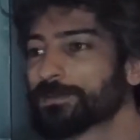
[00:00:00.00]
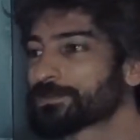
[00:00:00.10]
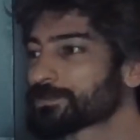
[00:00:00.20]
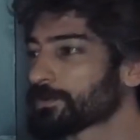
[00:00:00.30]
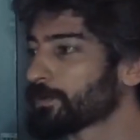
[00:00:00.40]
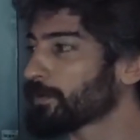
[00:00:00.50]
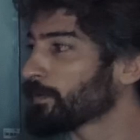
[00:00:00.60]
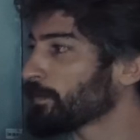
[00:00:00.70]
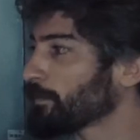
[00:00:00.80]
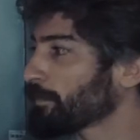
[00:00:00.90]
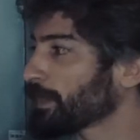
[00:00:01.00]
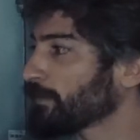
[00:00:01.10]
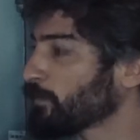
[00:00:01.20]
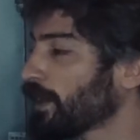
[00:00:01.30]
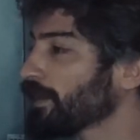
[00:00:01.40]
So
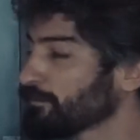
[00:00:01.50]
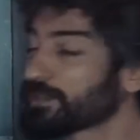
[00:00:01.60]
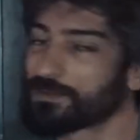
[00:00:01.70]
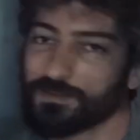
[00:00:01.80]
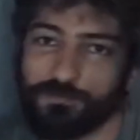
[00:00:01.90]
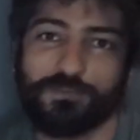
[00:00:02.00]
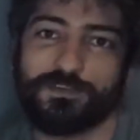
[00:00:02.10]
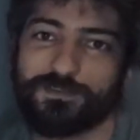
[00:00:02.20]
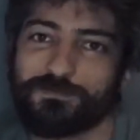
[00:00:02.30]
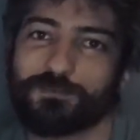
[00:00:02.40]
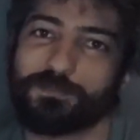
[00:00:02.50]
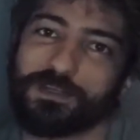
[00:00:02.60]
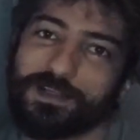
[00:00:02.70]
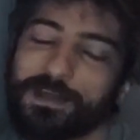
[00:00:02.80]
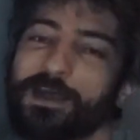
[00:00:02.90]
but the difference will
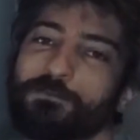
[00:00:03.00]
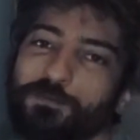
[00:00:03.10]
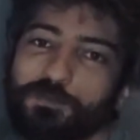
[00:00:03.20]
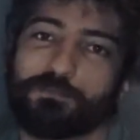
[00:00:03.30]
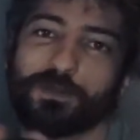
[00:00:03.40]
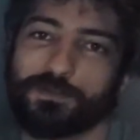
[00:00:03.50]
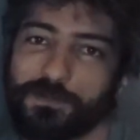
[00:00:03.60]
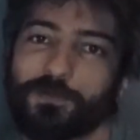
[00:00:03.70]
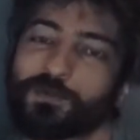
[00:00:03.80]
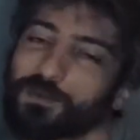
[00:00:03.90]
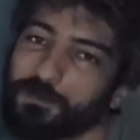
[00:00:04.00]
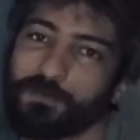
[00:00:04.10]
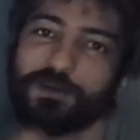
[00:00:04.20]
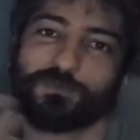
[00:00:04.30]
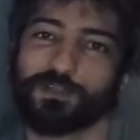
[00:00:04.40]
be like I will be talking
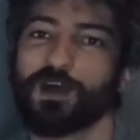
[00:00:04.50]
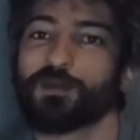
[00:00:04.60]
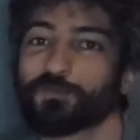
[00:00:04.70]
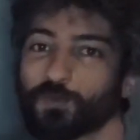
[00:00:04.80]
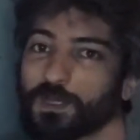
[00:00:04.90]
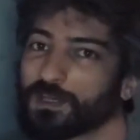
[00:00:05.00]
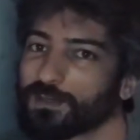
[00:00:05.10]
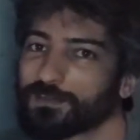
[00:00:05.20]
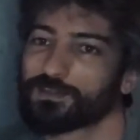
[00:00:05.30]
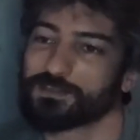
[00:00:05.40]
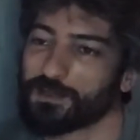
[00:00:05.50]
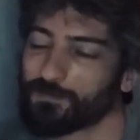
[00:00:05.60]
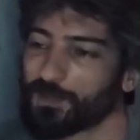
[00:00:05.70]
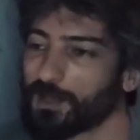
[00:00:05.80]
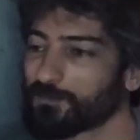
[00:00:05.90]
about what I'm doing at the
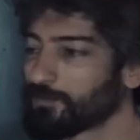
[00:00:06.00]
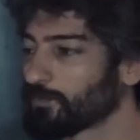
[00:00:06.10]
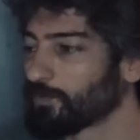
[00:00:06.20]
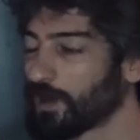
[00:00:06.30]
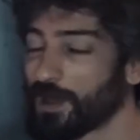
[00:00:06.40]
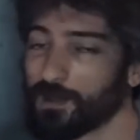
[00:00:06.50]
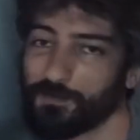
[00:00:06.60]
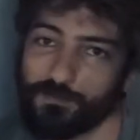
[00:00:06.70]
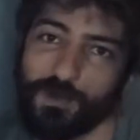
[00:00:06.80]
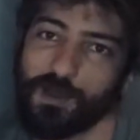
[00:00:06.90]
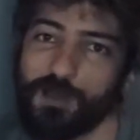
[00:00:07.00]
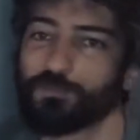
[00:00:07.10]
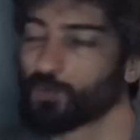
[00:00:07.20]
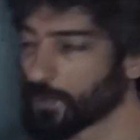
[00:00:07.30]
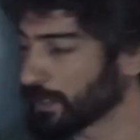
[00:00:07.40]
same time
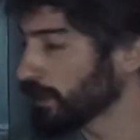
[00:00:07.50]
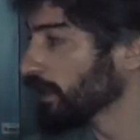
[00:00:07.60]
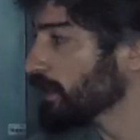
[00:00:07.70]
I'm doing.